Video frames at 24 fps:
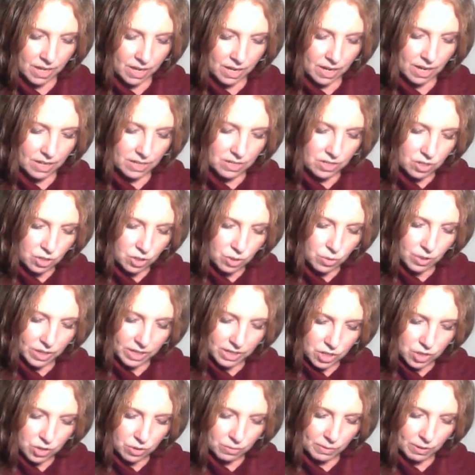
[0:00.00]
A new
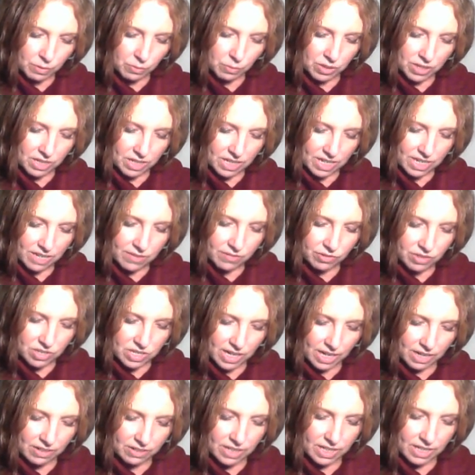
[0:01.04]
instrument with an evil
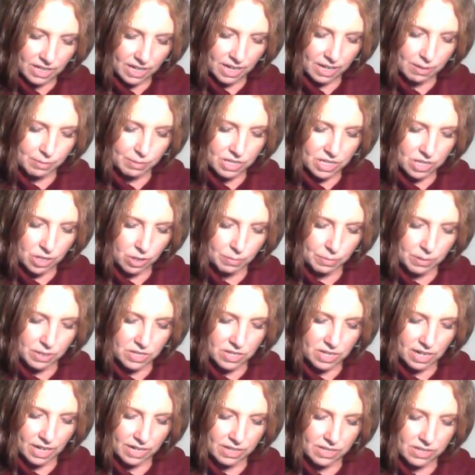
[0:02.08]
sounding name is helping
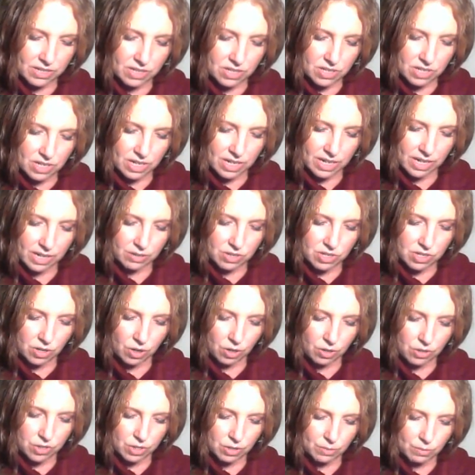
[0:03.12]
scientists see how
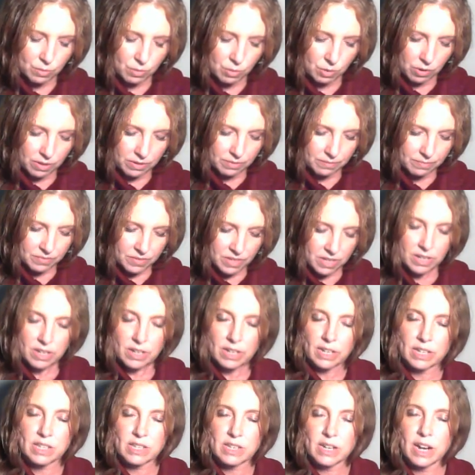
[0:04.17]
stars are born.
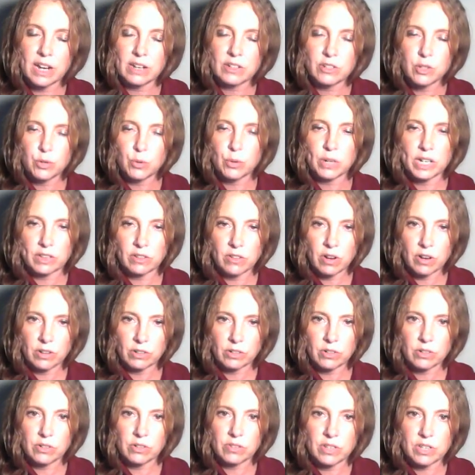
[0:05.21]
It's not new any
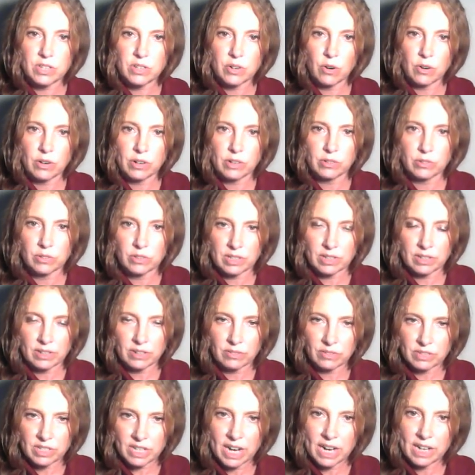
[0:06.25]
longer. This article is a little
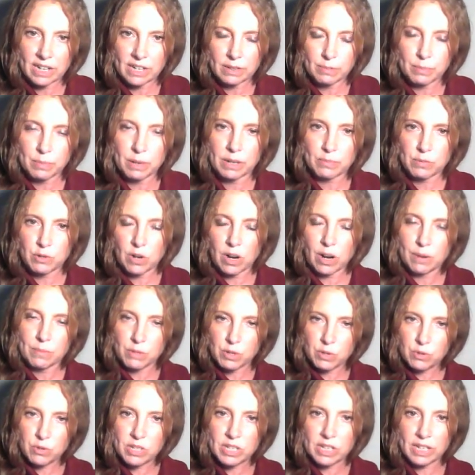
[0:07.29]
dated, but I'm, I'm
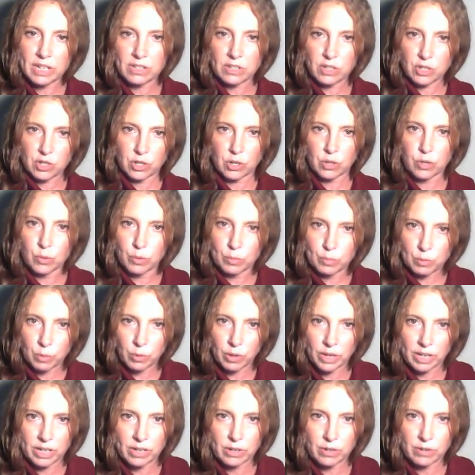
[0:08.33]
using it to show you a
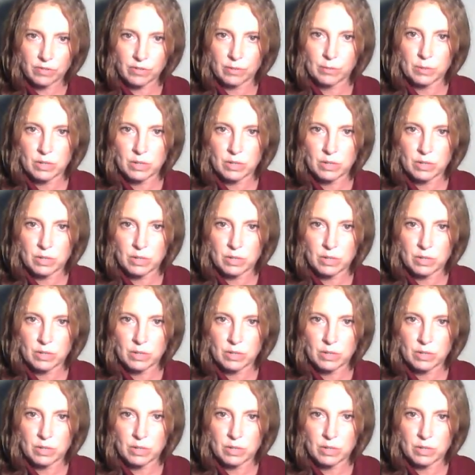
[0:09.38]
point here from a